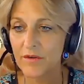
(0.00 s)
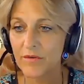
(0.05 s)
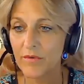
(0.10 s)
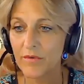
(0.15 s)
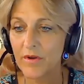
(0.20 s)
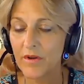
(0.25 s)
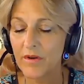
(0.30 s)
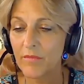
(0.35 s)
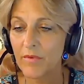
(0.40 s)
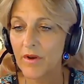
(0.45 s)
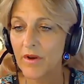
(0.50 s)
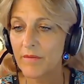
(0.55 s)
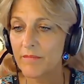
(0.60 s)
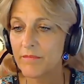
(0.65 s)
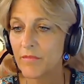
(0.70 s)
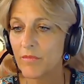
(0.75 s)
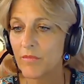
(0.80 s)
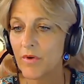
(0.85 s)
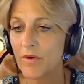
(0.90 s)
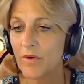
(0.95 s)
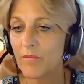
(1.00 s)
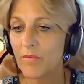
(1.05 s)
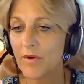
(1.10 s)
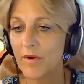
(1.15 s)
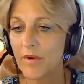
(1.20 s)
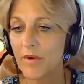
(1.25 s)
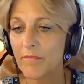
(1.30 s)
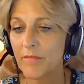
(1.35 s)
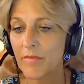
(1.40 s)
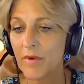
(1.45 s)
what what i'm what, what
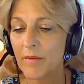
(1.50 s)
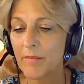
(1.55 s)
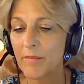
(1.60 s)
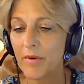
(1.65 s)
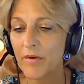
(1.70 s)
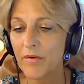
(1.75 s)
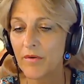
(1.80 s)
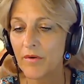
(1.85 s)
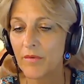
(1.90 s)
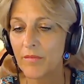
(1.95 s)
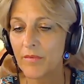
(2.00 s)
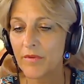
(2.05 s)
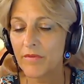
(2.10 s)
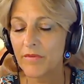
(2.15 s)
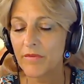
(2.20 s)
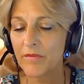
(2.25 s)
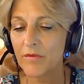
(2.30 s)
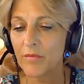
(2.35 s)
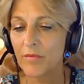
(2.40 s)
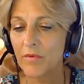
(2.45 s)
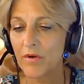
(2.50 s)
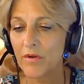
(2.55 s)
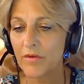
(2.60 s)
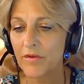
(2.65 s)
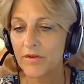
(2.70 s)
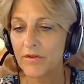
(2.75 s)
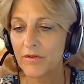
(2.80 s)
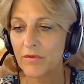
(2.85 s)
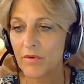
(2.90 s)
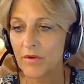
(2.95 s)
i'm i partner with dewald
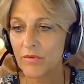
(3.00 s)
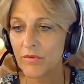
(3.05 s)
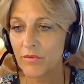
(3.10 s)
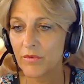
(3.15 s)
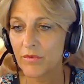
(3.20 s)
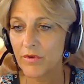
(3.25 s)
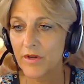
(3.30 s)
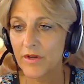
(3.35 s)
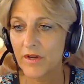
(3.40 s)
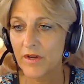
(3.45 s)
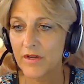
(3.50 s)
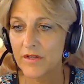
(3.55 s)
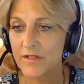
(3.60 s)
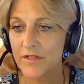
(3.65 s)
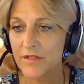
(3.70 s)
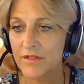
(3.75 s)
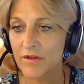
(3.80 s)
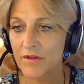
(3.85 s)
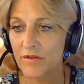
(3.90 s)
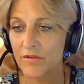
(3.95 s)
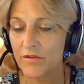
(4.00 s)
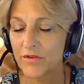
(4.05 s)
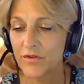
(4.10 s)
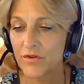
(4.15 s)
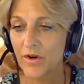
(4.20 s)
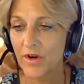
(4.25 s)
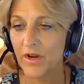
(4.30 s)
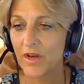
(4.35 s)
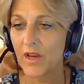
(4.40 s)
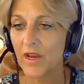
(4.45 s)
and dewald organizes all the
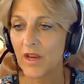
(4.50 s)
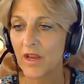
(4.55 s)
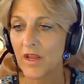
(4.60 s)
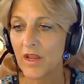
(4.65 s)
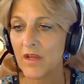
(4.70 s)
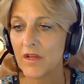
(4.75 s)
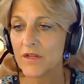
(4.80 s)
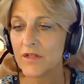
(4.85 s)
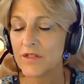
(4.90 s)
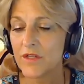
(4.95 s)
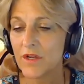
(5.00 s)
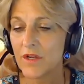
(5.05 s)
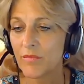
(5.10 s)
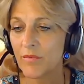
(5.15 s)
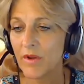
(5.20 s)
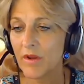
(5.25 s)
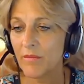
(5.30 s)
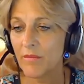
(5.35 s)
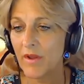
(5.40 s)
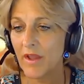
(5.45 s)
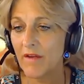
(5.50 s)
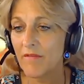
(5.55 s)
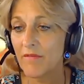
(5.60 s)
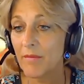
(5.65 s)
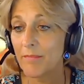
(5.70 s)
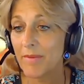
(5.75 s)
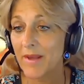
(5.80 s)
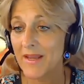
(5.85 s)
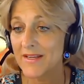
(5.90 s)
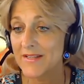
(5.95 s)
training so we, we have
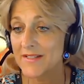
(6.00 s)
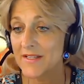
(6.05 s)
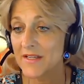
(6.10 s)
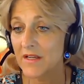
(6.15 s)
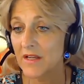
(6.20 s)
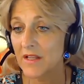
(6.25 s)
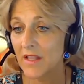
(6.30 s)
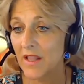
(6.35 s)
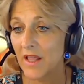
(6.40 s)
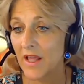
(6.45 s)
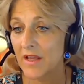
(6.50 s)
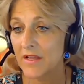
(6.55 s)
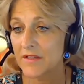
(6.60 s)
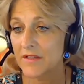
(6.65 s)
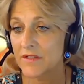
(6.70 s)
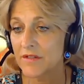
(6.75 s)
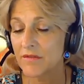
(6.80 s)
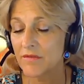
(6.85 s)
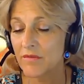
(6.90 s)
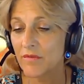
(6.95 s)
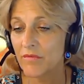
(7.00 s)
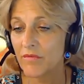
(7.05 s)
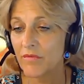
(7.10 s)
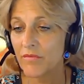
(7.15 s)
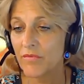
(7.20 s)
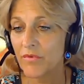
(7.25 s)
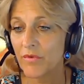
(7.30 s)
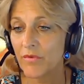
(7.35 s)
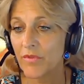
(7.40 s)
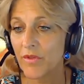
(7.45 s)
a basic class
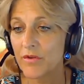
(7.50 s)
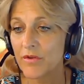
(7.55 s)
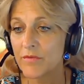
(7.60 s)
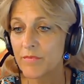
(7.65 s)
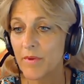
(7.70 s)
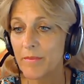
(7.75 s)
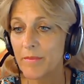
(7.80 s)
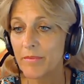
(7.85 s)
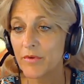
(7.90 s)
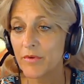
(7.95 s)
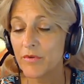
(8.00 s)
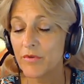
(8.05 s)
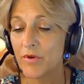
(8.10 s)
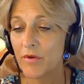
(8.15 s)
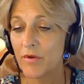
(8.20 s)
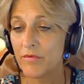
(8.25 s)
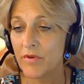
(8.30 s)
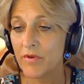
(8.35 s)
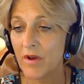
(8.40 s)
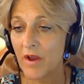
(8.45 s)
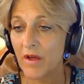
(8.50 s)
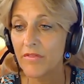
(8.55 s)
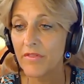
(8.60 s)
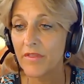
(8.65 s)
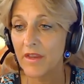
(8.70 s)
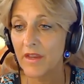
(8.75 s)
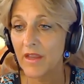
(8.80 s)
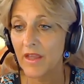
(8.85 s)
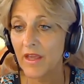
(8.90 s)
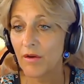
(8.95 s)
for those people who know
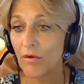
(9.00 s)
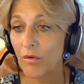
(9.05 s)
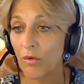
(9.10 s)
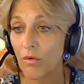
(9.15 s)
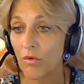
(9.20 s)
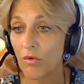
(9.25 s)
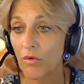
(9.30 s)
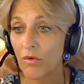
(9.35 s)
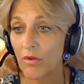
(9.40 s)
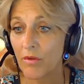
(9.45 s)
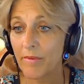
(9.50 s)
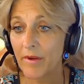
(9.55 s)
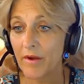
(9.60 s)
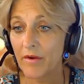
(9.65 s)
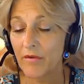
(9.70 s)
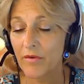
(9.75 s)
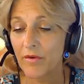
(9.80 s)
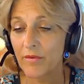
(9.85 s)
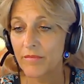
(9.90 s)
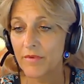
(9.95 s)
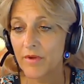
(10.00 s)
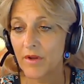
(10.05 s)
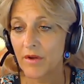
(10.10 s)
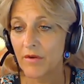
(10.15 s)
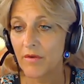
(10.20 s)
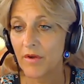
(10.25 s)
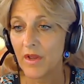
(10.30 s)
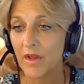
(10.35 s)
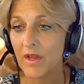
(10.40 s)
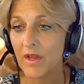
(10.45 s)
nothing at all about crypto
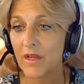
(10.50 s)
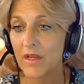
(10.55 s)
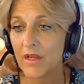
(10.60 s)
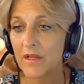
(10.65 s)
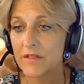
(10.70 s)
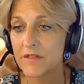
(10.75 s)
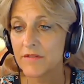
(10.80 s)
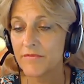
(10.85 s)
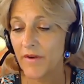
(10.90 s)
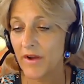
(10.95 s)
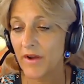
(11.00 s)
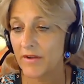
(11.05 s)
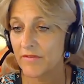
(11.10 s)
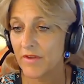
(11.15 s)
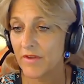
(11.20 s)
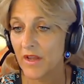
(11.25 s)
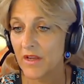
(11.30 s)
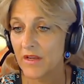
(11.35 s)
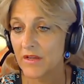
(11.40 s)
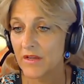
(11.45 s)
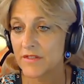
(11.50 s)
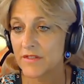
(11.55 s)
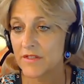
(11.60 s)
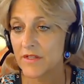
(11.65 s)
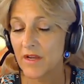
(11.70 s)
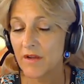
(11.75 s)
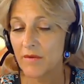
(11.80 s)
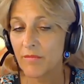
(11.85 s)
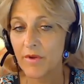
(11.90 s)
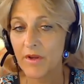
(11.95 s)
it's five days,
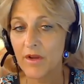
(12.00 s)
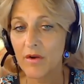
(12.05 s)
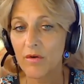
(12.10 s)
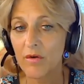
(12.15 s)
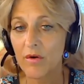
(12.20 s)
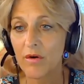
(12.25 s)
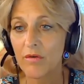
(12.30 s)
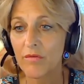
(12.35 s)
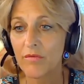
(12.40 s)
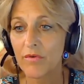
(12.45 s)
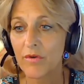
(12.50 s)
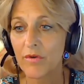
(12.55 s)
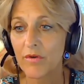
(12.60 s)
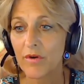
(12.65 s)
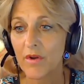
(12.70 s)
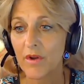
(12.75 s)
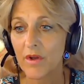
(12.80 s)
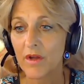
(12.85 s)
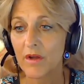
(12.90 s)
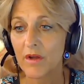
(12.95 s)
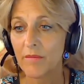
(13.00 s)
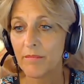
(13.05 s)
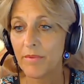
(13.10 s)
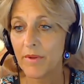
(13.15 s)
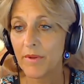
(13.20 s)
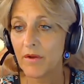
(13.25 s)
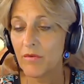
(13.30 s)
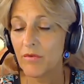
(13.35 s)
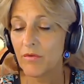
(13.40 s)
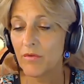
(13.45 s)
and we go over
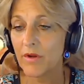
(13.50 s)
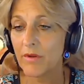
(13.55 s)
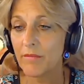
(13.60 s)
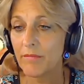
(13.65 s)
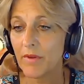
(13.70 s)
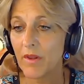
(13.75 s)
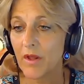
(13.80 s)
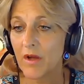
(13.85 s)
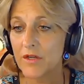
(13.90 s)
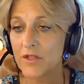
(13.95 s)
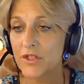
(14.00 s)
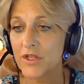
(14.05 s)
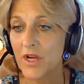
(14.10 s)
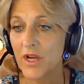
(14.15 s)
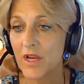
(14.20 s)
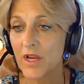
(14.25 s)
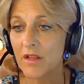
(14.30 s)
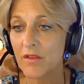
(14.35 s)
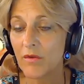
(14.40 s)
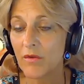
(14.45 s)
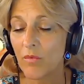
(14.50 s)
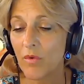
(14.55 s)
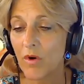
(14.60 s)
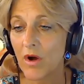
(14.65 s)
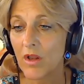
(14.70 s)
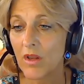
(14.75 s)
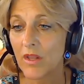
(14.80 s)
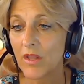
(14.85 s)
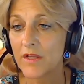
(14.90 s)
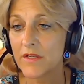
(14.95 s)
Bitcoin, blockchain, the
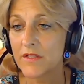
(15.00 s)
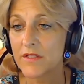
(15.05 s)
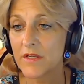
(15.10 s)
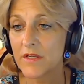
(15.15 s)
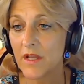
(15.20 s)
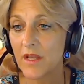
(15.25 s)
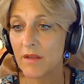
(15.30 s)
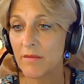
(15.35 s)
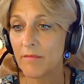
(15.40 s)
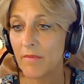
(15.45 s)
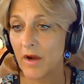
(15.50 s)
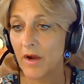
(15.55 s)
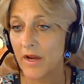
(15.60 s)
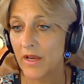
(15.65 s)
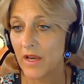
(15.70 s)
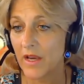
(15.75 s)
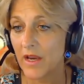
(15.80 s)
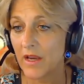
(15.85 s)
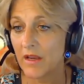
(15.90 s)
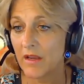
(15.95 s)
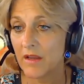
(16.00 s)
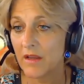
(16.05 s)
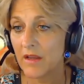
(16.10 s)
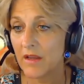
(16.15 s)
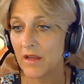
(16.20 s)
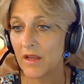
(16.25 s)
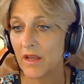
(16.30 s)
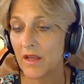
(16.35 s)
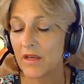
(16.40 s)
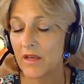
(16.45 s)
wallets, and mining.
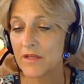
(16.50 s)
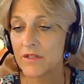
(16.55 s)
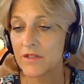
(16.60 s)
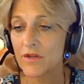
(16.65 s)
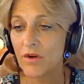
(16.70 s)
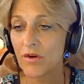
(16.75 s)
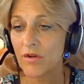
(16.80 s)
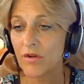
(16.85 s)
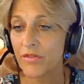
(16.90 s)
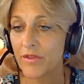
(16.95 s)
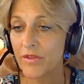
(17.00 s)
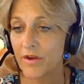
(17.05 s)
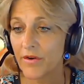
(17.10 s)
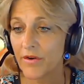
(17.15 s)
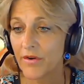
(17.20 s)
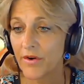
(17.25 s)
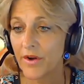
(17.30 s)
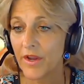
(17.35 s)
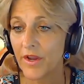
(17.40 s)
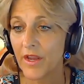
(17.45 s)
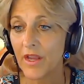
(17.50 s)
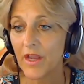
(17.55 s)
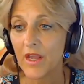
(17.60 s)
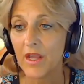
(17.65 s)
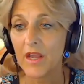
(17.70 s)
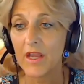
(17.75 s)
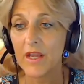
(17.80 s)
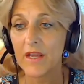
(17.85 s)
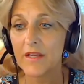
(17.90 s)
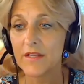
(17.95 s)
And it's all theory.
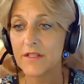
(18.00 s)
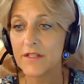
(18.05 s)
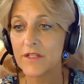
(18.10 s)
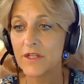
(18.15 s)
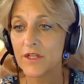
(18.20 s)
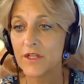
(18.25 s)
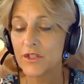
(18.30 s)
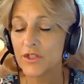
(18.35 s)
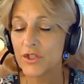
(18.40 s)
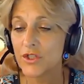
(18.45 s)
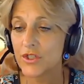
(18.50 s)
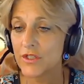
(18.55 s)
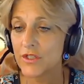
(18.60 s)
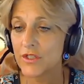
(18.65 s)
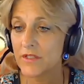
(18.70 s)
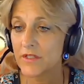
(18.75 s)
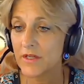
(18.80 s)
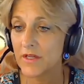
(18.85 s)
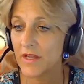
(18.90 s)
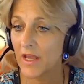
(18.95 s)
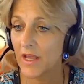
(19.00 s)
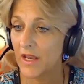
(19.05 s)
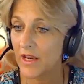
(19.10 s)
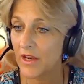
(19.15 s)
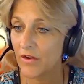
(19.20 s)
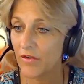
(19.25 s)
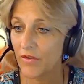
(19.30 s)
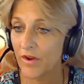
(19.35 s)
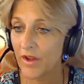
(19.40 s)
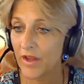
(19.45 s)
It's it's just getting
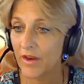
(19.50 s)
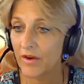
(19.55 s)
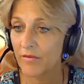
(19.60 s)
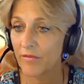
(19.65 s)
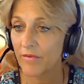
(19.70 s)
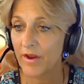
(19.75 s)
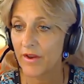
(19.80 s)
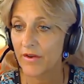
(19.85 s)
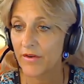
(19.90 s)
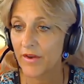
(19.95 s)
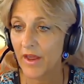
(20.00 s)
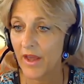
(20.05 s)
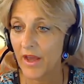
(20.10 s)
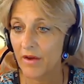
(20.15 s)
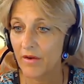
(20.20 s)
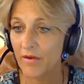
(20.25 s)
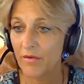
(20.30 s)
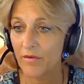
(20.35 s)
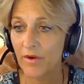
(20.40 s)
your head around how